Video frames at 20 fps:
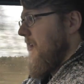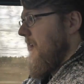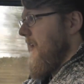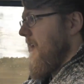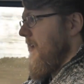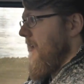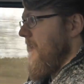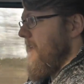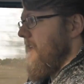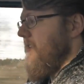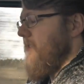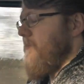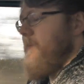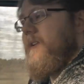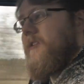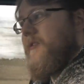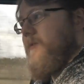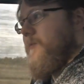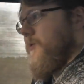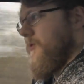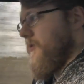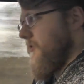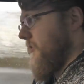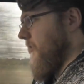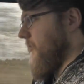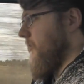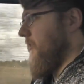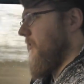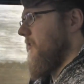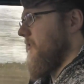and then depending on what's
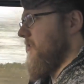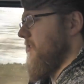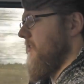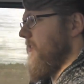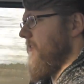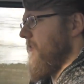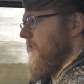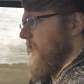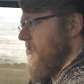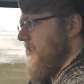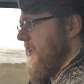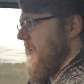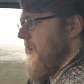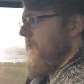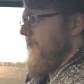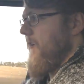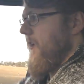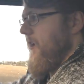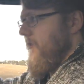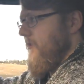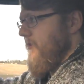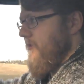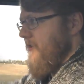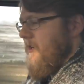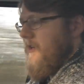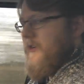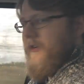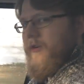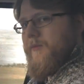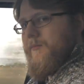going on underneath, the sack of air is
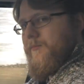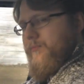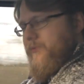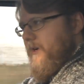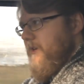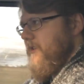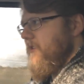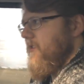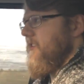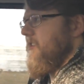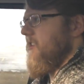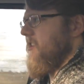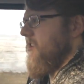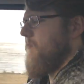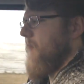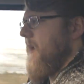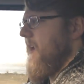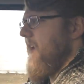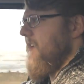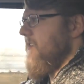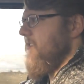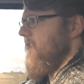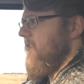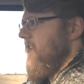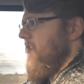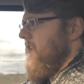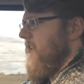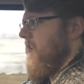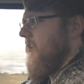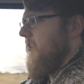compressed and expands
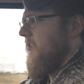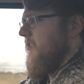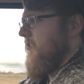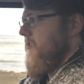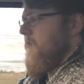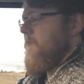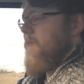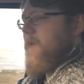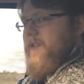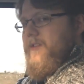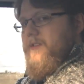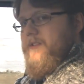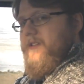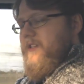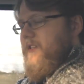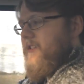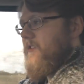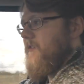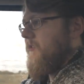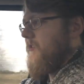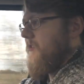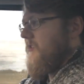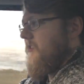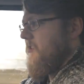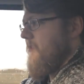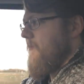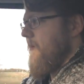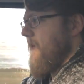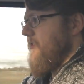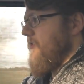uh, to meet the needs of the
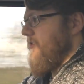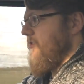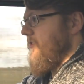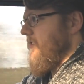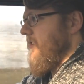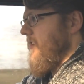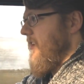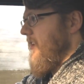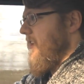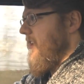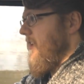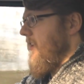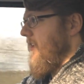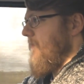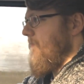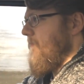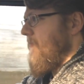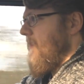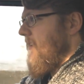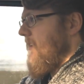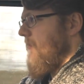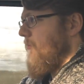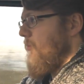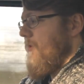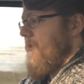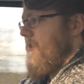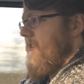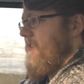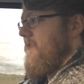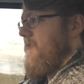suspension. Um, and
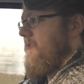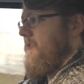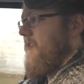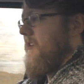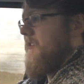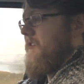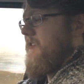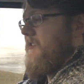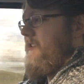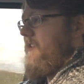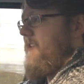what this does is it